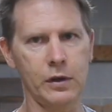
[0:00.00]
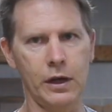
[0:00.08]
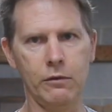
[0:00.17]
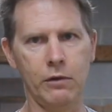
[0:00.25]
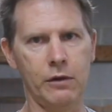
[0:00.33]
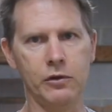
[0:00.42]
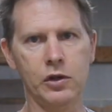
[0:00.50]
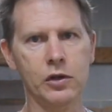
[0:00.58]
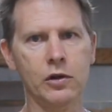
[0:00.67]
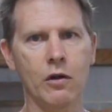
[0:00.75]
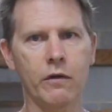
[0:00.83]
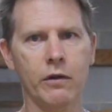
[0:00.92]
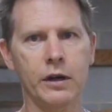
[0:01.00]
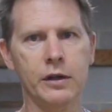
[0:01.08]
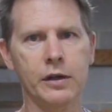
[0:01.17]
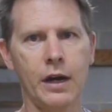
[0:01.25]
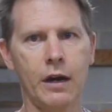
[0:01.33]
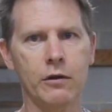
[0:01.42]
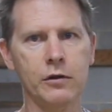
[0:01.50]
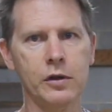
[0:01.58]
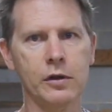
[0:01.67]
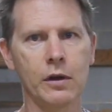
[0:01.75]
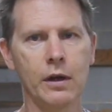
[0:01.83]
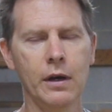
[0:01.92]
I was just over at his
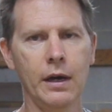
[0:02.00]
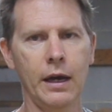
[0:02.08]
house